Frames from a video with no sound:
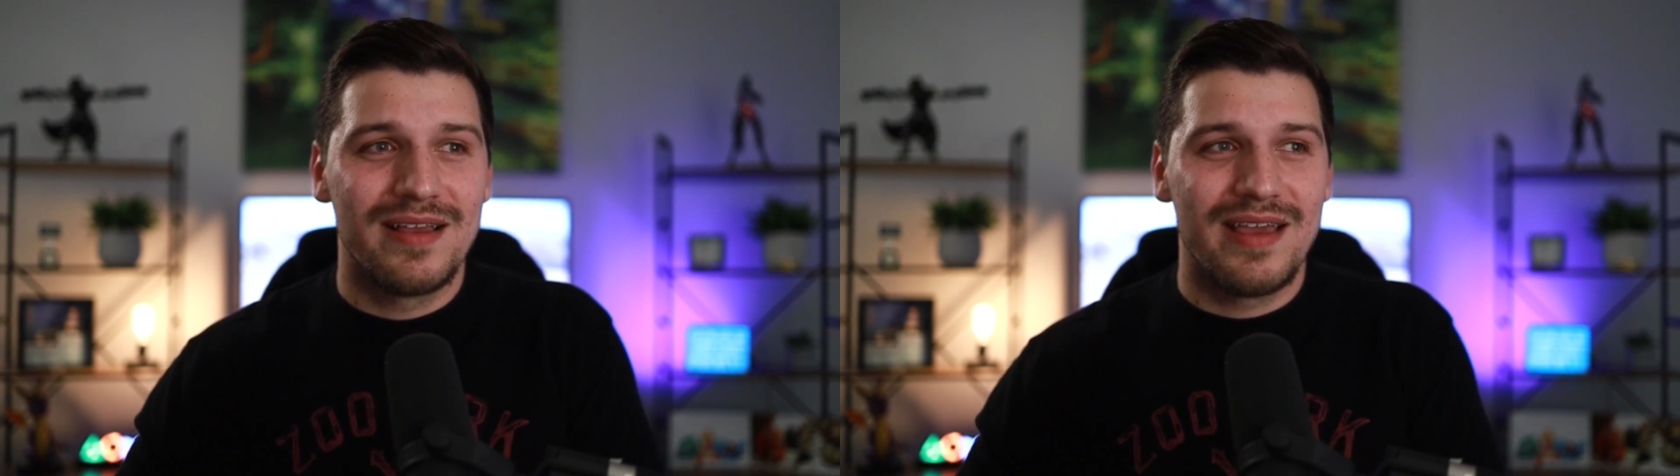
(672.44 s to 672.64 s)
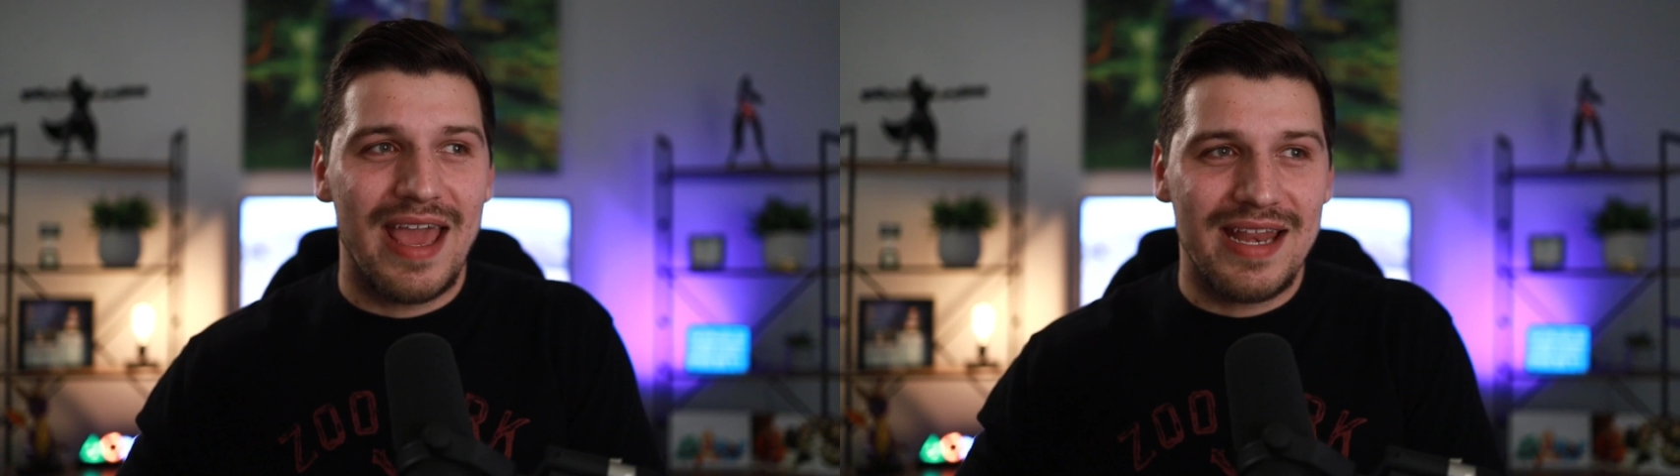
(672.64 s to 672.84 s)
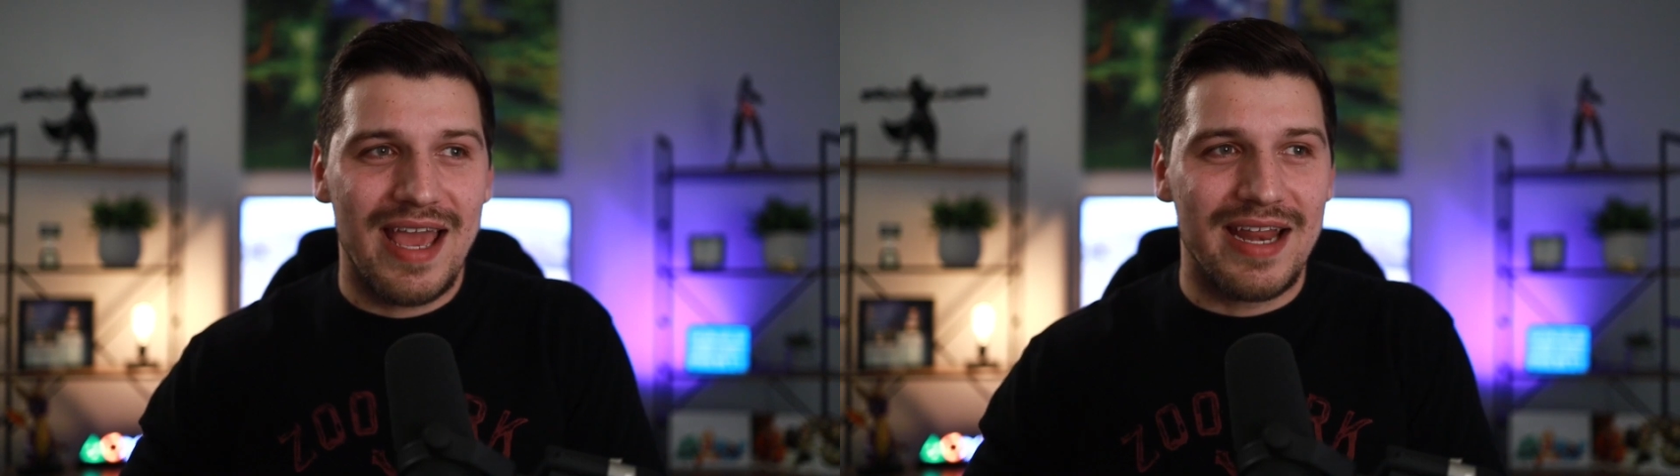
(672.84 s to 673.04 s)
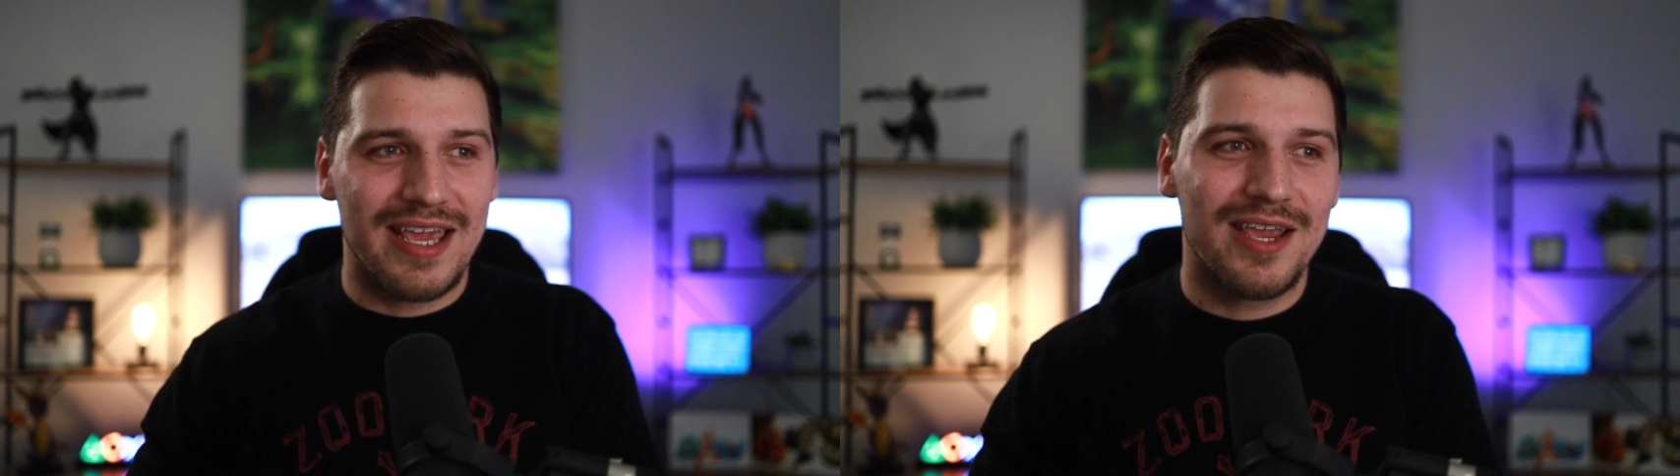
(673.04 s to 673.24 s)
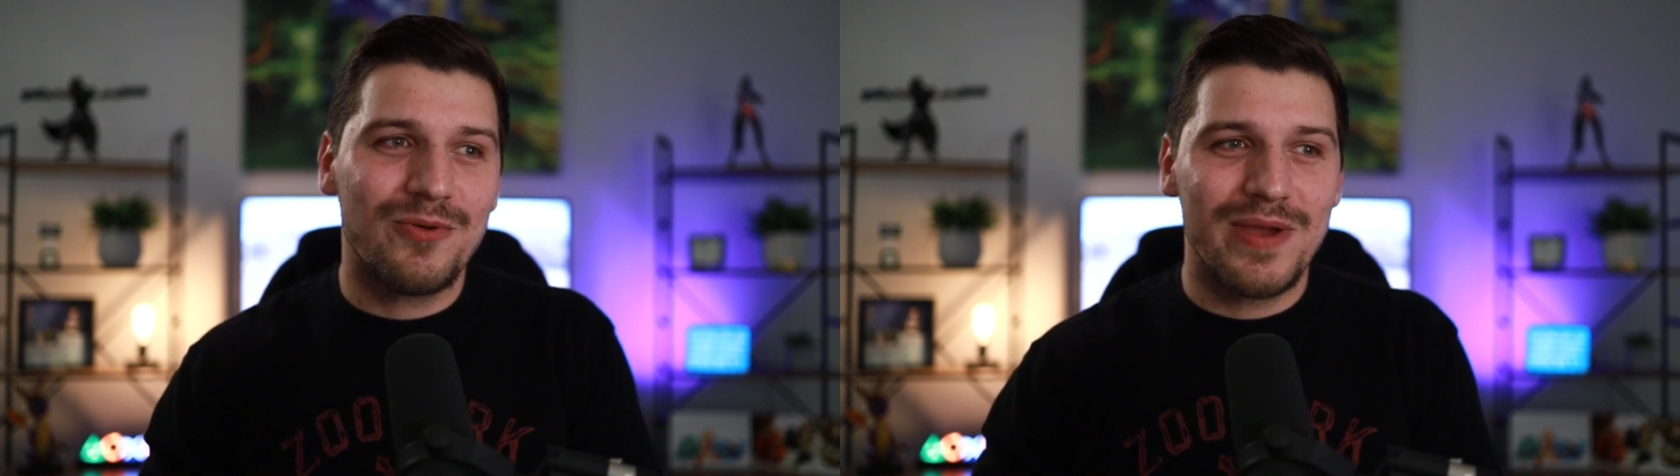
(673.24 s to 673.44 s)
And yet
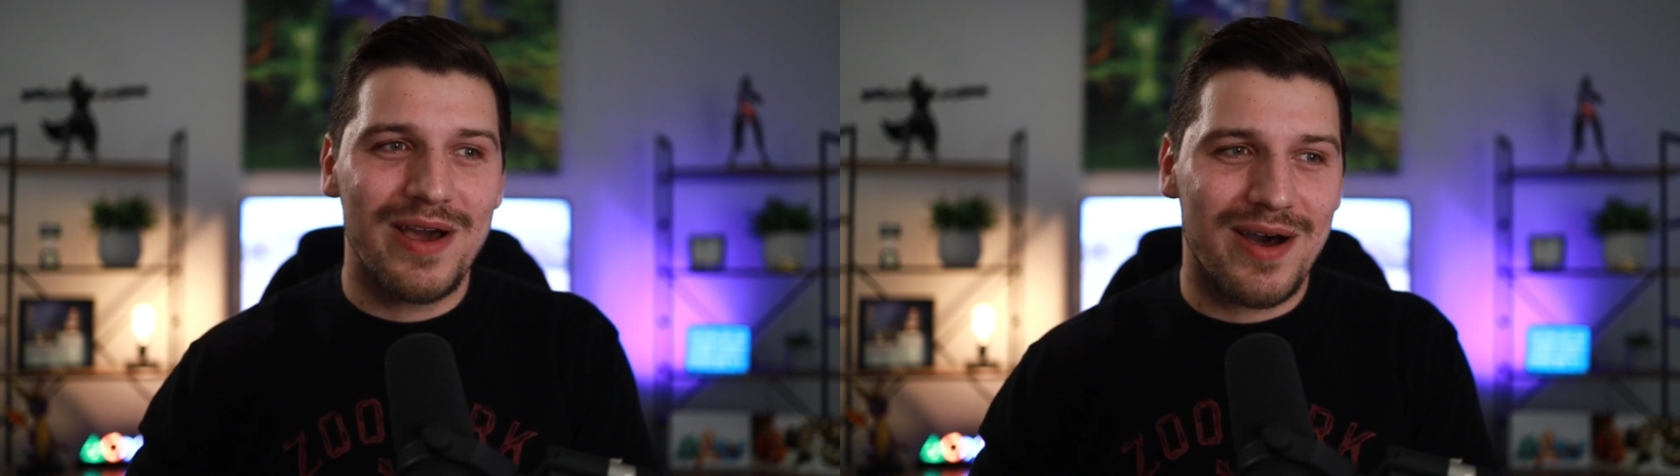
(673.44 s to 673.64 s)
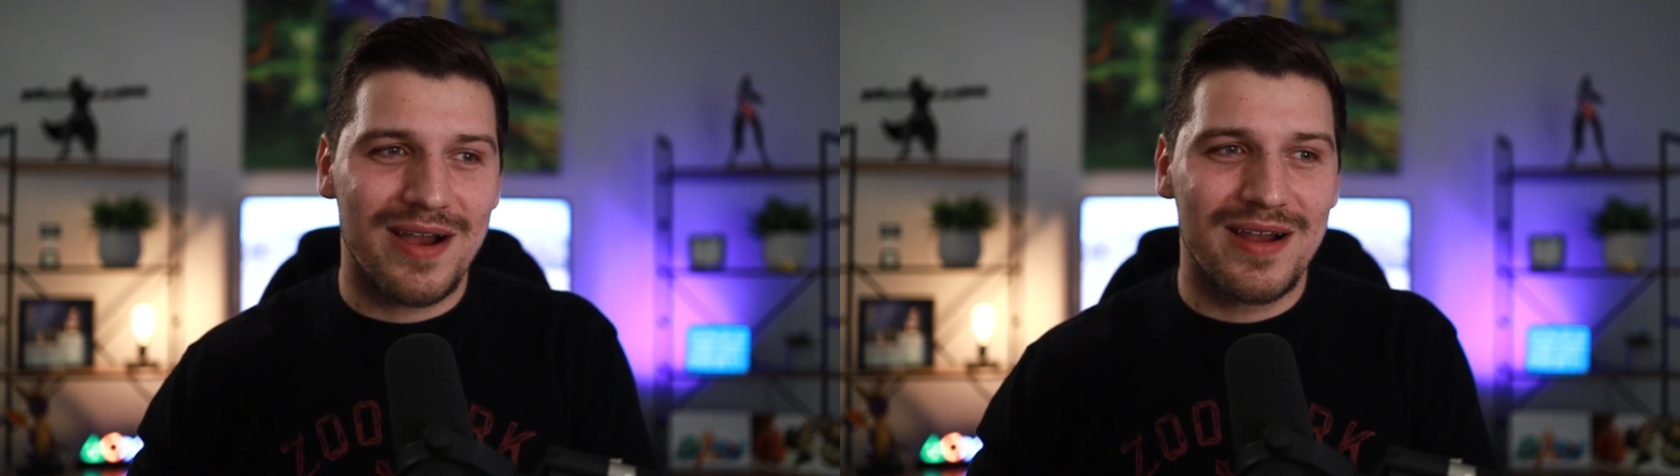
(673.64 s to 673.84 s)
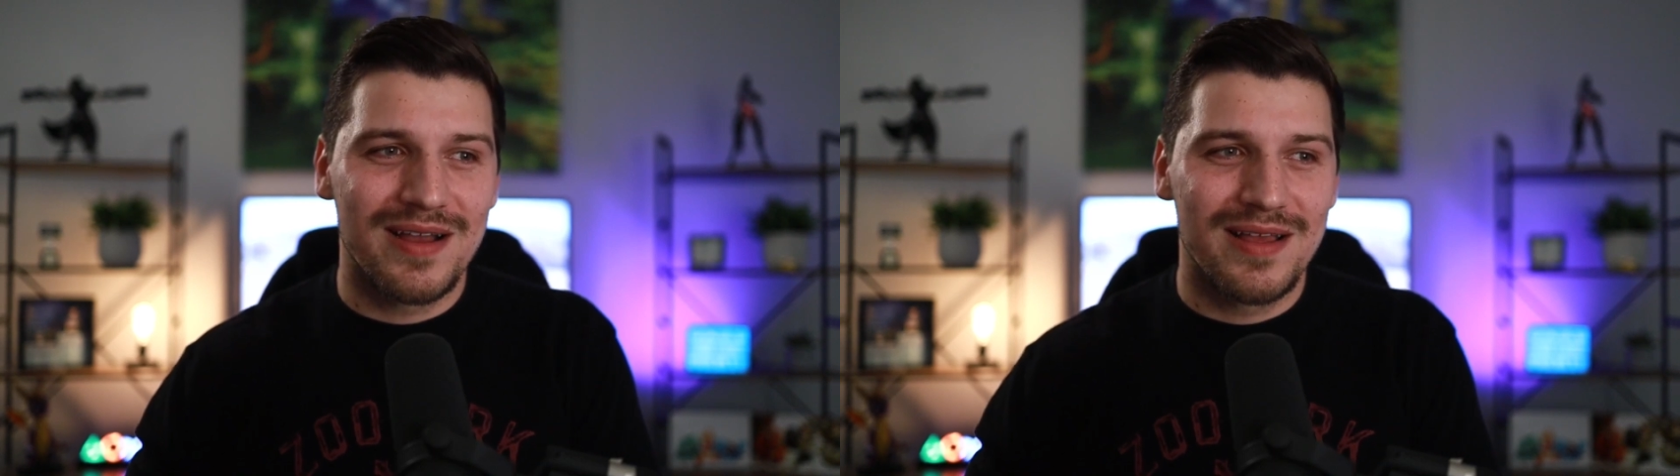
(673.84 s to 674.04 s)
here we are